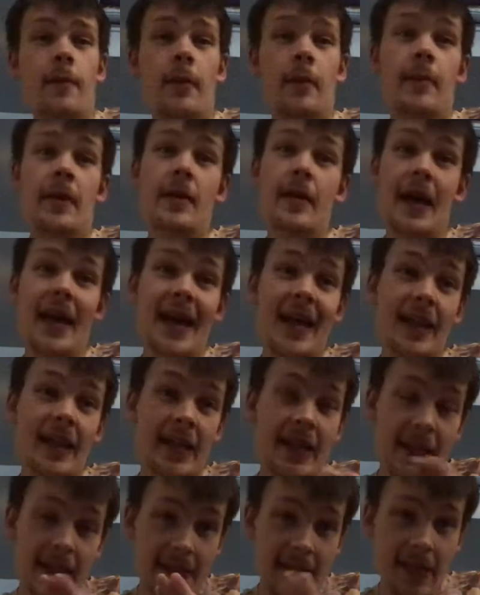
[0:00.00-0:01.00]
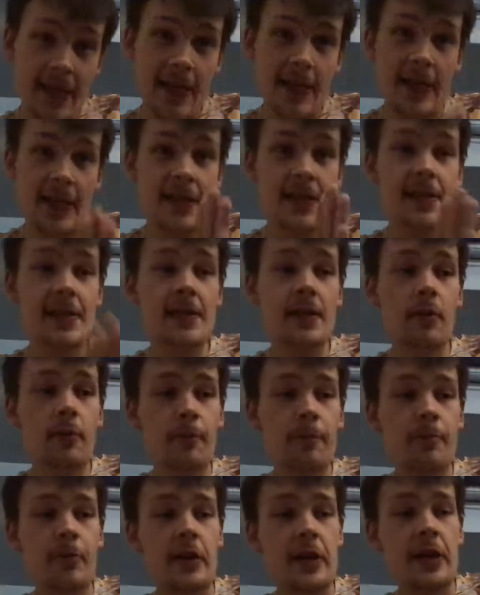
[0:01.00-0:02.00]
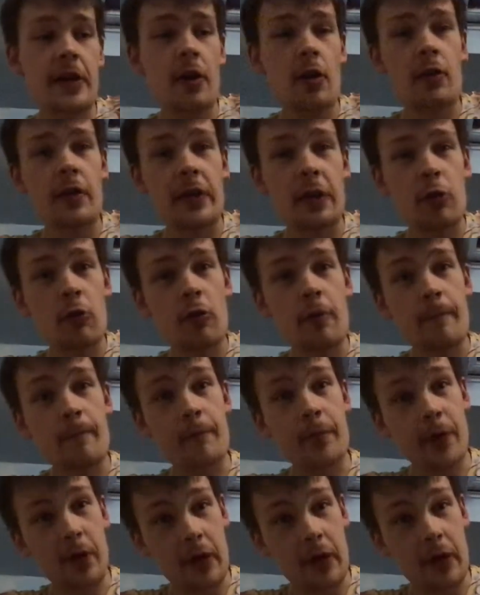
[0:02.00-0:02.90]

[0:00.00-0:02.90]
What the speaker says: But like I said, it is still pretty early on,